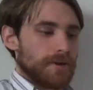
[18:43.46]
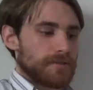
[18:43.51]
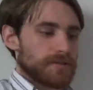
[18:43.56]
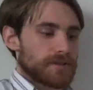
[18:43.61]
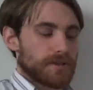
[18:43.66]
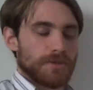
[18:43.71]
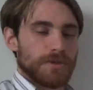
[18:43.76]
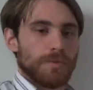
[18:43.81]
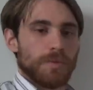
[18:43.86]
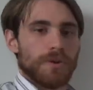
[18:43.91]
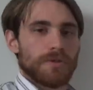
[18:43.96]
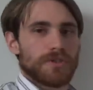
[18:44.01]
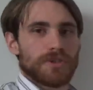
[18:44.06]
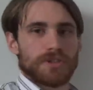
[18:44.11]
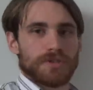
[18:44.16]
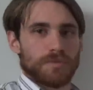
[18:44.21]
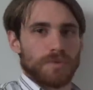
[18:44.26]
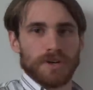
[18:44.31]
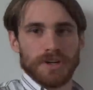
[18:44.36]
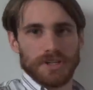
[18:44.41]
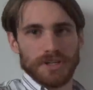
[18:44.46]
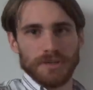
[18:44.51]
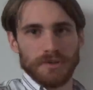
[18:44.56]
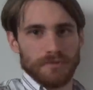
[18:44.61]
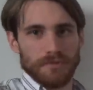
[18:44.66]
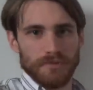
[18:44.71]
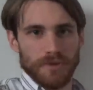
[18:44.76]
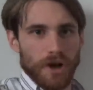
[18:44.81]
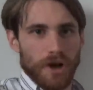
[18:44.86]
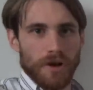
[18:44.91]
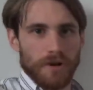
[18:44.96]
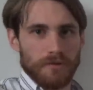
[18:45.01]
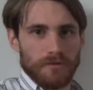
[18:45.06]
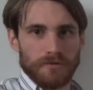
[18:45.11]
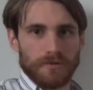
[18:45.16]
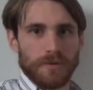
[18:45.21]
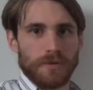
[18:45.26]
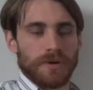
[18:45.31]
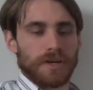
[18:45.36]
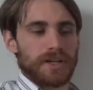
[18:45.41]
So you won't just want to do all
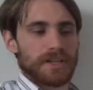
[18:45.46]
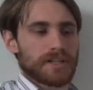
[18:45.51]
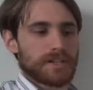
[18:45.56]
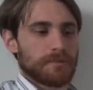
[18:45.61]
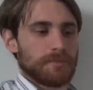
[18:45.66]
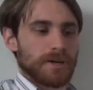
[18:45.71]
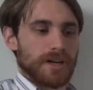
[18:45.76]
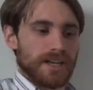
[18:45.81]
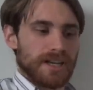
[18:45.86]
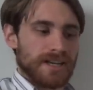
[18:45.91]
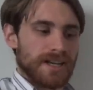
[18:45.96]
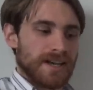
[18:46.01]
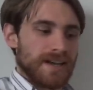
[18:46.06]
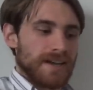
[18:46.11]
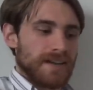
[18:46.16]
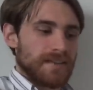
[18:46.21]
forest, but